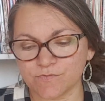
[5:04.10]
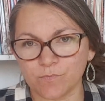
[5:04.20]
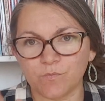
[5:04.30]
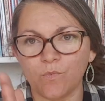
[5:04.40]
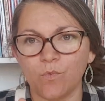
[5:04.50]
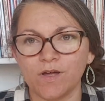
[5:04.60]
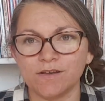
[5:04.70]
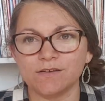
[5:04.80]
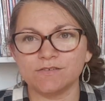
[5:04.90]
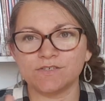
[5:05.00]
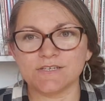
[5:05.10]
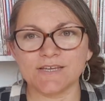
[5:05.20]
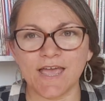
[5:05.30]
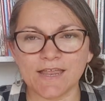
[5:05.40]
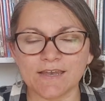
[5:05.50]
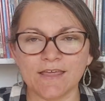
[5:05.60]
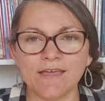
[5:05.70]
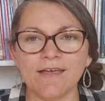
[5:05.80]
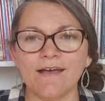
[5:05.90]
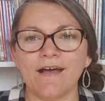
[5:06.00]
from one to ten,
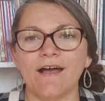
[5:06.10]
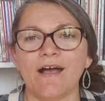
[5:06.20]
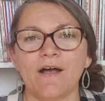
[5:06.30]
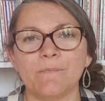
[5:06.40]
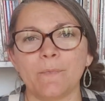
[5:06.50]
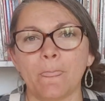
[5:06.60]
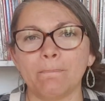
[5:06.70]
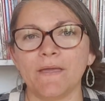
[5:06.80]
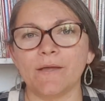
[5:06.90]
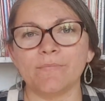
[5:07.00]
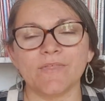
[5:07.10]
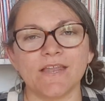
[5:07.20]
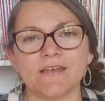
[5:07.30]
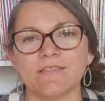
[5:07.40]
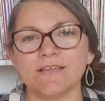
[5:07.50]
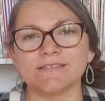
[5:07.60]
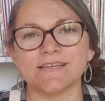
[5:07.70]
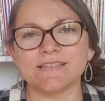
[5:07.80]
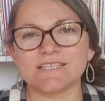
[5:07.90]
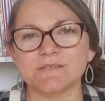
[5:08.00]
um, and then things
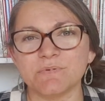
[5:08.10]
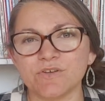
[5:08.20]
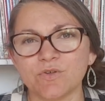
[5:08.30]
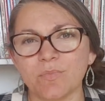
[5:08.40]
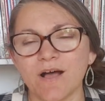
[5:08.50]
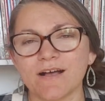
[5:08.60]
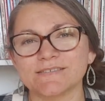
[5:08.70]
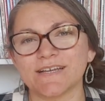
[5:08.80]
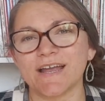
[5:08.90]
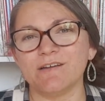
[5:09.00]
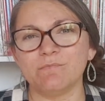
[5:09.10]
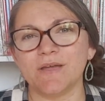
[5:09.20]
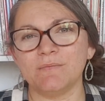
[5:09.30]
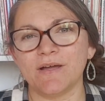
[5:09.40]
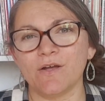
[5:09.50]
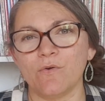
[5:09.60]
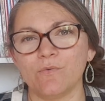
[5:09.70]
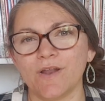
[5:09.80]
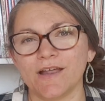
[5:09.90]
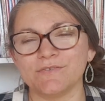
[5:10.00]
like the spindle box. I kind of made my
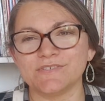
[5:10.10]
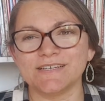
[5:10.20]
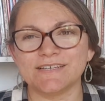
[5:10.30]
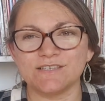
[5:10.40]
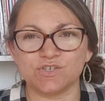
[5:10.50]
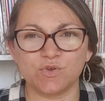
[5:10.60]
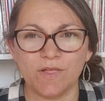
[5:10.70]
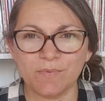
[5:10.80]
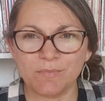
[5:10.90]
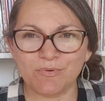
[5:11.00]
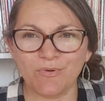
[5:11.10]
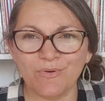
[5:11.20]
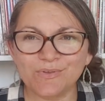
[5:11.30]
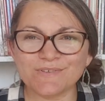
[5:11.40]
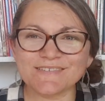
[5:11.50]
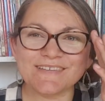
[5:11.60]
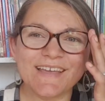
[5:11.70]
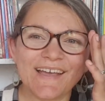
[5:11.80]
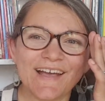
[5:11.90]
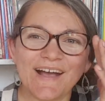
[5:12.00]
own out of sticks and toilet paper rolls.
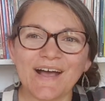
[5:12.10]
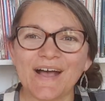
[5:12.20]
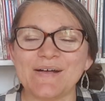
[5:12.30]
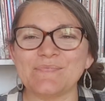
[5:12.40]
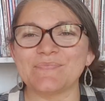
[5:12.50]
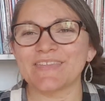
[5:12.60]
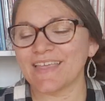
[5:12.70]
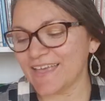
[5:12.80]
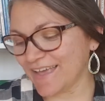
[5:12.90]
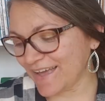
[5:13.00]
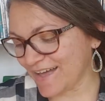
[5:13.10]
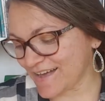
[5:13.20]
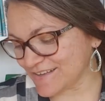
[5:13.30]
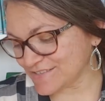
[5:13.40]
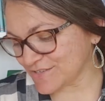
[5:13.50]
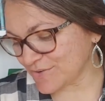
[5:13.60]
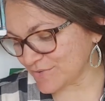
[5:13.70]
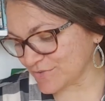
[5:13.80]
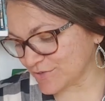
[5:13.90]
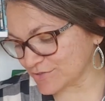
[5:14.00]
Um, uh,
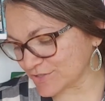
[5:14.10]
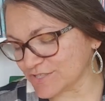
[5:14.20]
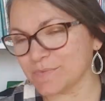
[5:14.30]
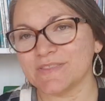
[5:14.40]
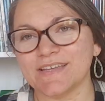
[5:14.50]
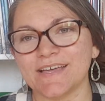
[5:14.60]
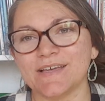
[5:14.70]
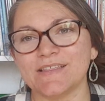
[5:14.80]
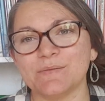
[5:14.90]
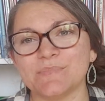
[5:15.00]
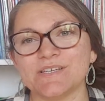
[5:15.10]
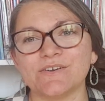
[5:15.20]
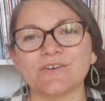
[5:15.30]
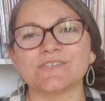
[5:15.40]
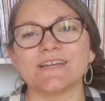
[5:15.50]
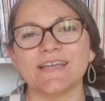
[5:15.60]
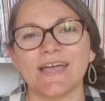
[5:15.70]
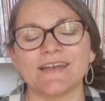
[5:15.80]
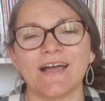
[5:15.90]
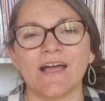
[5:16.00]
so those are some of the, the materials, and
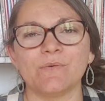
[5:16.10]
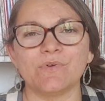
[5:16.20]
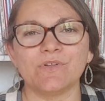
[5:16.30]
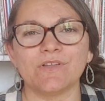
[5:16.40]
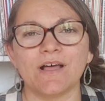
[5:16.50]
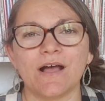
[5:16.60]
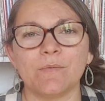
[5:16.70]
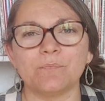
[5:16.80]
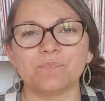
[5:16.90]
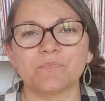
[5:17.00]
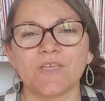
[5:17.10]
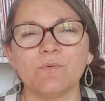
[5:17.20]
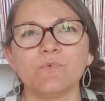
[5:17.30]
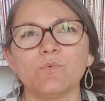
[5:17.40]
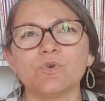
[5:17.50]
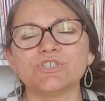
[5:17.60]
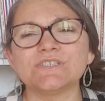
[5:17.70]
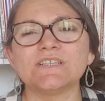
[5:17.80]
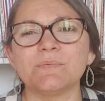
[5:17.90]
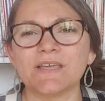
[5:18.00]
again, I will, um, and we'll, we're just
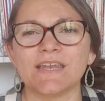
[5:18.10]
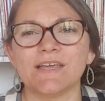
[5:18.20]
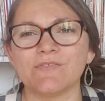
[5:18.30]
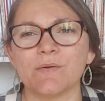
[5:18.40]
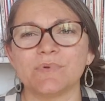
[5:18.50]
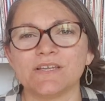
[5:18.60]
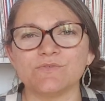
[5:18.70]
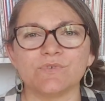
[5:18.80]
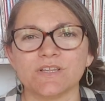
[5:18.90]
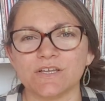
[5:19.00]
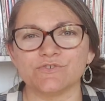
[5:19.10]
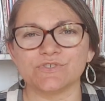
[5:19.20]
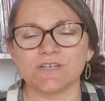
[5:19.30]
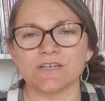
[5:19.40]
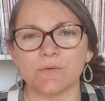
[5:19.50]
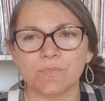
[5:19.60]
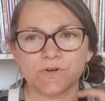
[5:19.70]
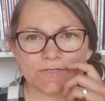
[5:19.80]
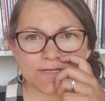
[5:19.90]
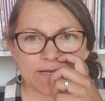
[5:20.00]
at the beginning of that, but he's really interested in
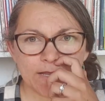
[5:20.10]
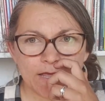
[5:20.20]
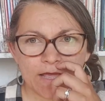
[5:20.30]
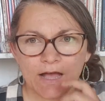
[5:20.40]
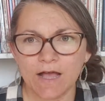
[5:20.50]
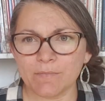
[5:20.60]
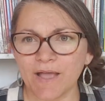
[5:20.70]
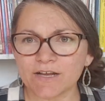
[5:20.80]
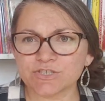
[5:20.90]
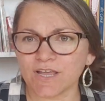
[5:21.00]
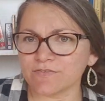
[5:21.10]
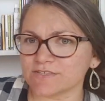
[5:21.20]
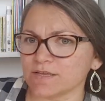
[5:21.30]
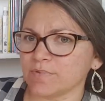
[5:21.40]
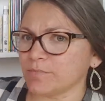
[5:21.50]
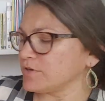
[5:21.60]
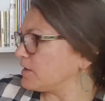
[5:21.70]
numbers, and um, I actually have the sandpaper